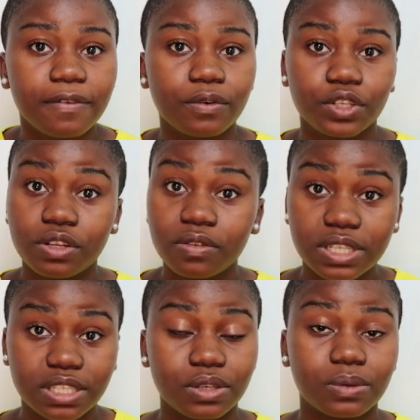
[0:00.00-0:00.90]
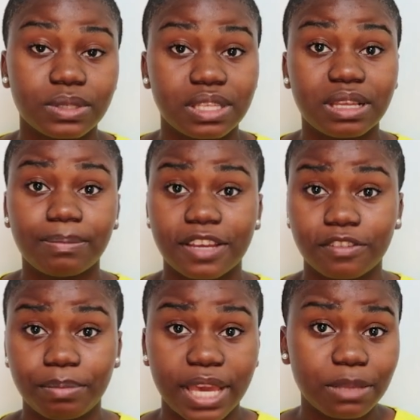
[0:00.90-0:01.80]
for university courses, apply
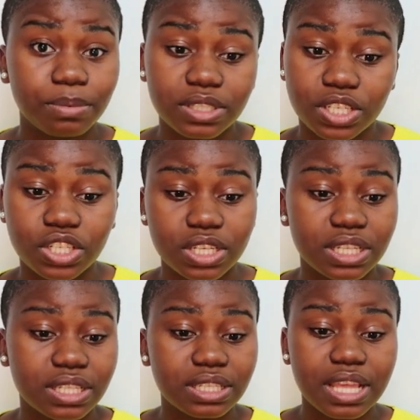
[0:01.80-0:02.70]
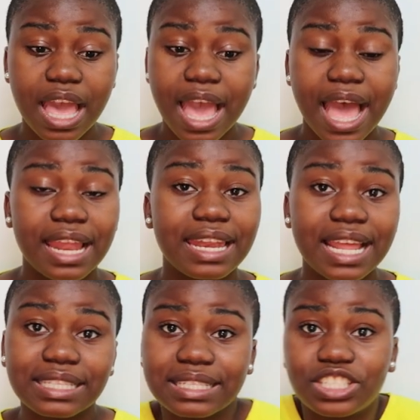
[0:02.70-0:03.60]
for paid positions, and
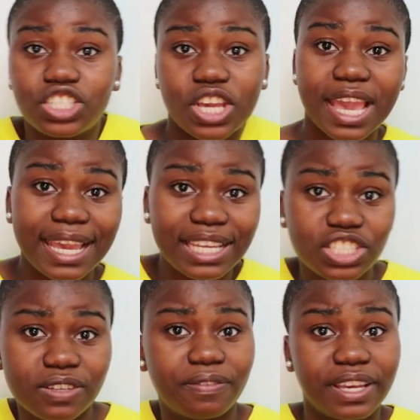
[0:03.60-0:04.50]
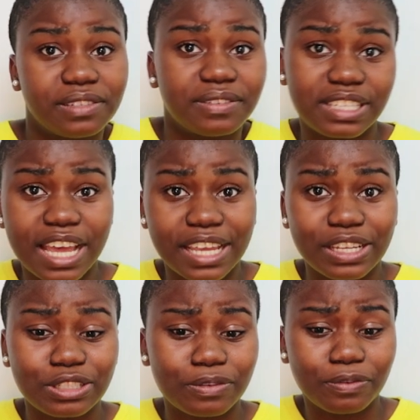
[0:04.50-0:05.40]
let's change the face of
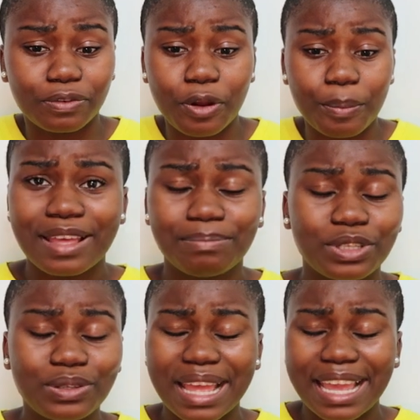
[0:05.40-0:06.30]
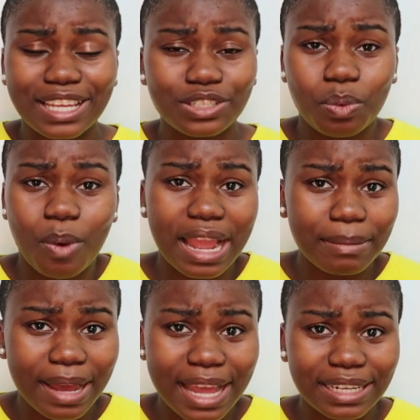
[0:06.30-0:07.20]
science from middle-aged
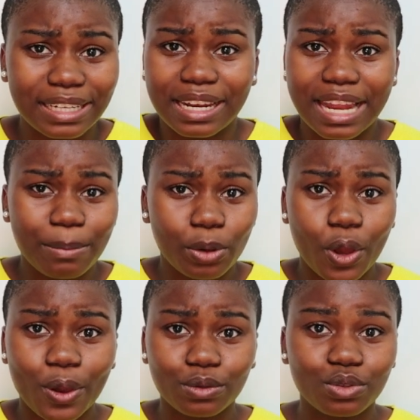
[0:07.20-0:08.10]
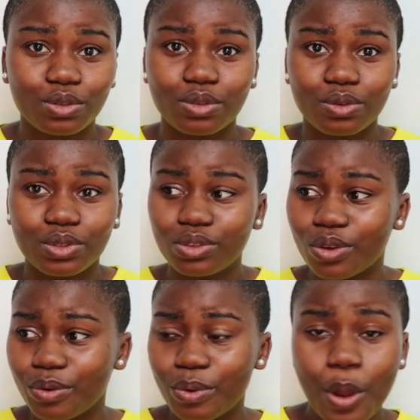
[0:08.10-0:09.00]
white man in a lab coat to, you
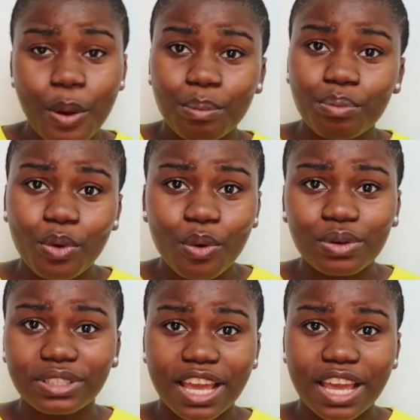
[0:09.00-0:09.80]
know, more